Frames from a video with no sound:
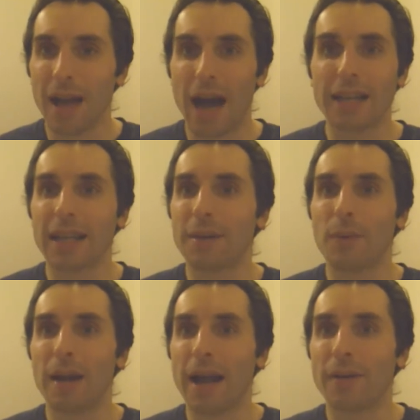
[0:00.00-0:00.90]
I'll tell you
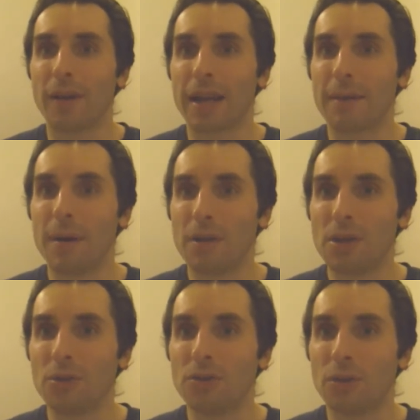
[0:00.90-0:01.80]
what I don't like about
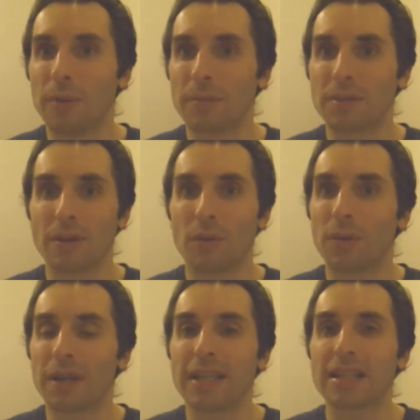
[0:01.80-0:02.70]
YouTube, and I'm starting to
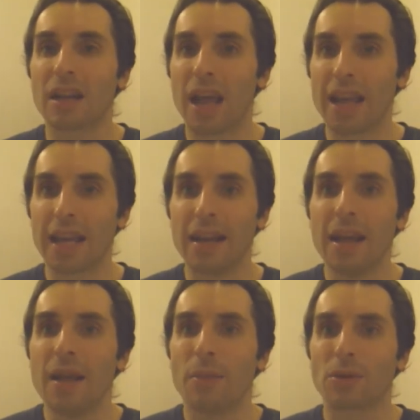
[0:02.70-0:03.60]
really dislike it.
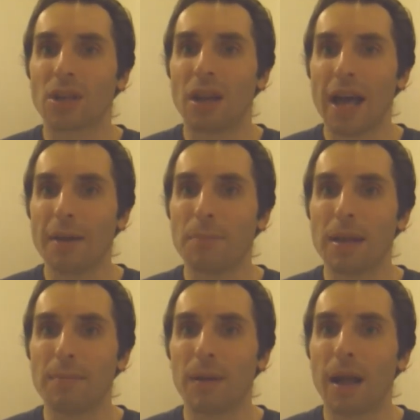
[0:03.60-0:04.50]
There's a lot of
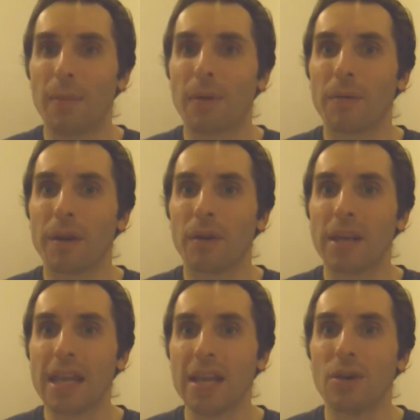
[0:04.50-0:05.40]
people out there that
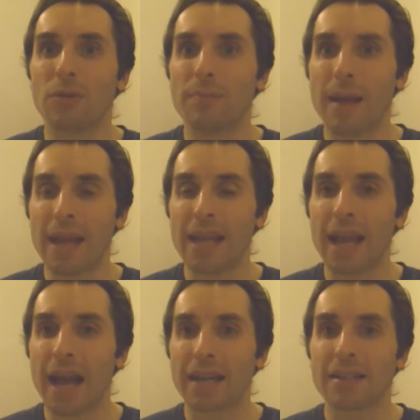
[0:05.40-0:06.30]
are
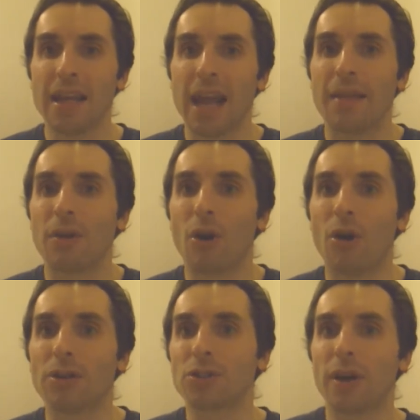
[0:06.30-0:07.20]
egomaniacs, and they're
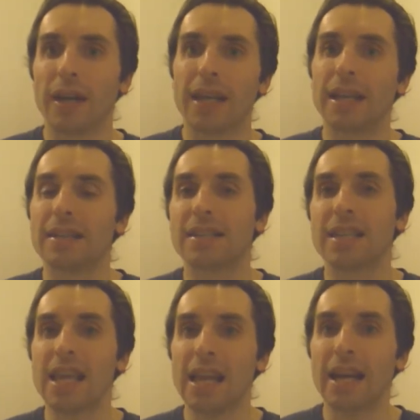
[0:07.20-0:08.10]
all trying to get
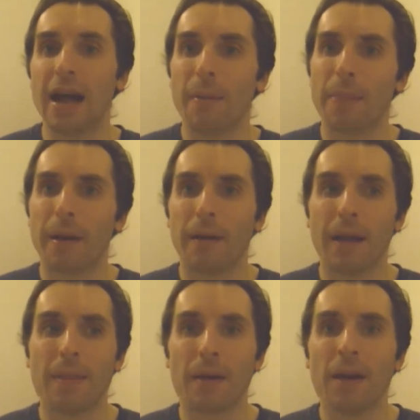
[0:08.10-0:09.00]
seen out there,
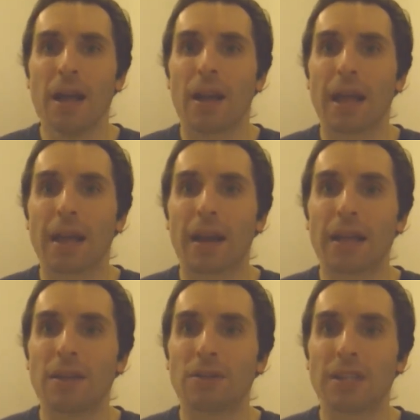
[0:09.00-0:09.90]
and they're like
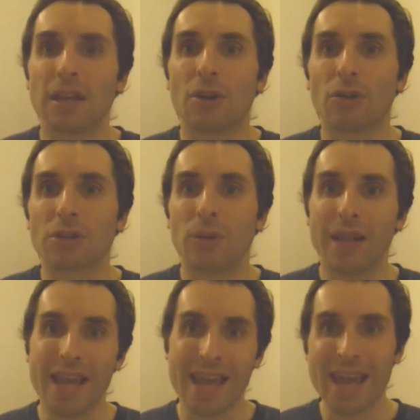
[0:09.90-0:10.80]
you'll see girls
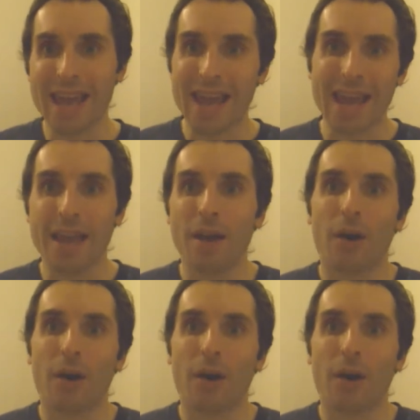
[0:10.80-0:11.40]
going, hee hee hee.